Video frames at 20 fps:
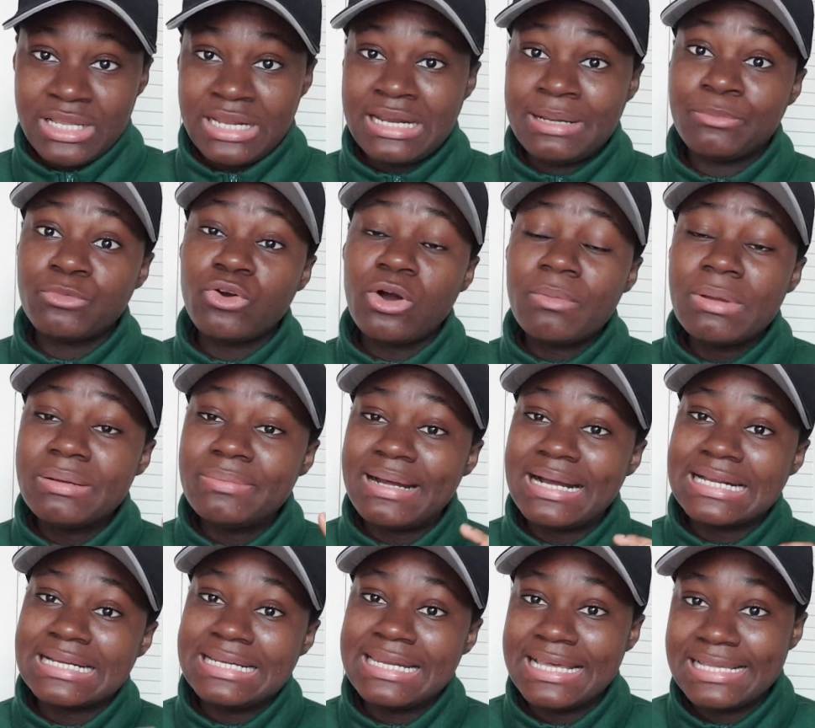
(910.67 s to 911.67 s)
And I'm coming
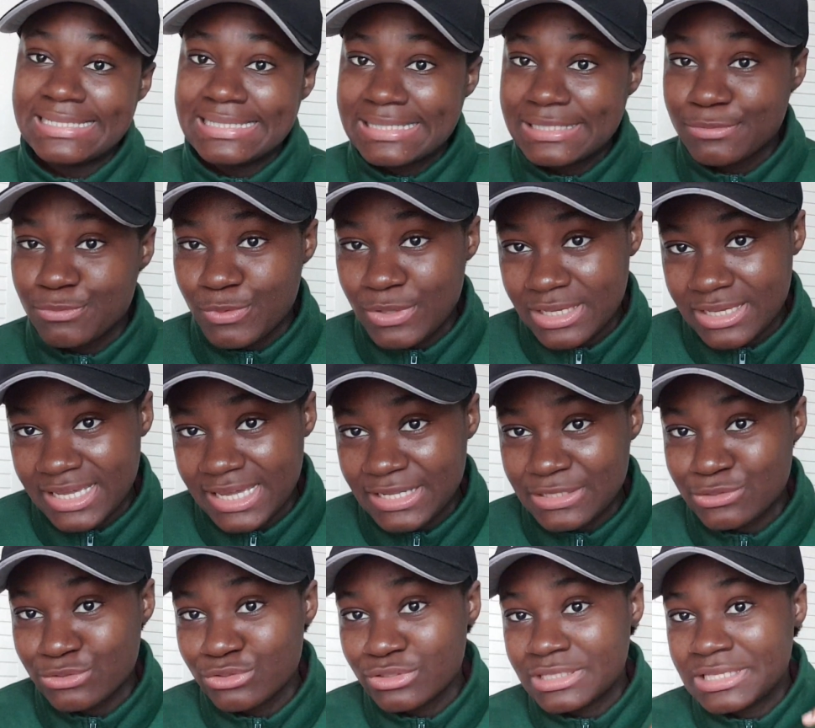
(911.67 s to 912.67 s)
back next
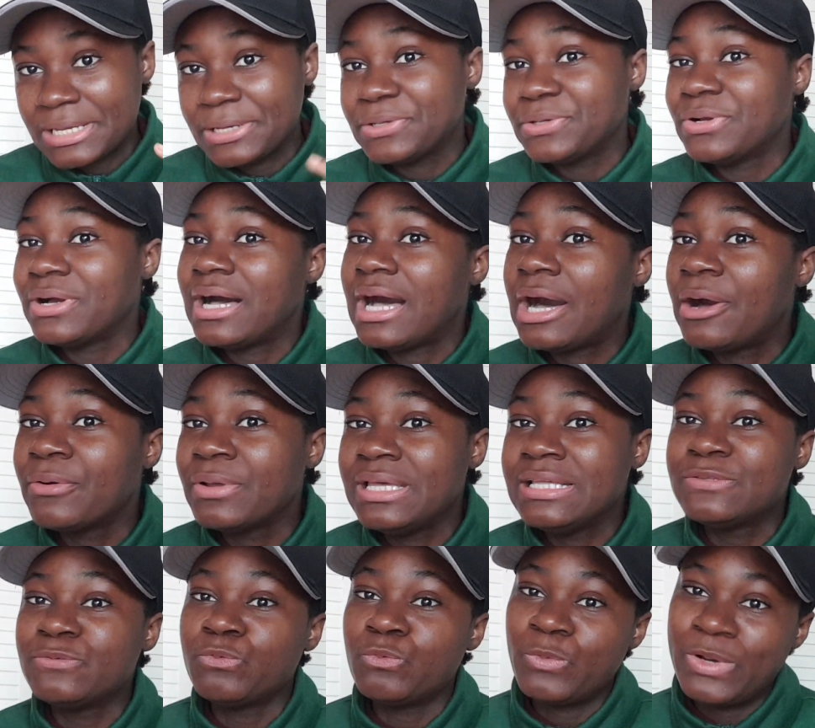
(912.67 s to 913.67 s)
weekend to tell you how
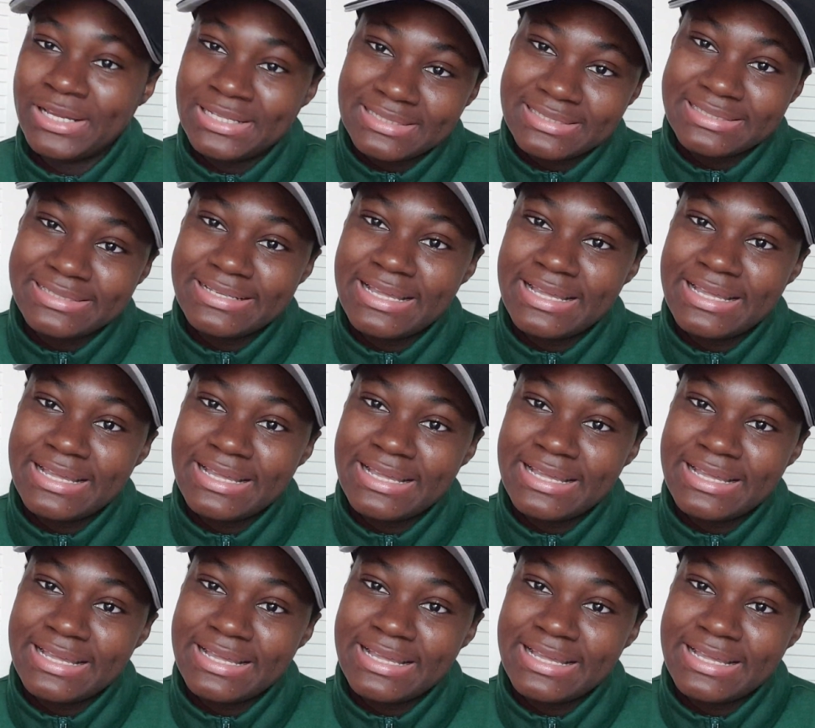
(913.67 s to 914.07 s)
it went.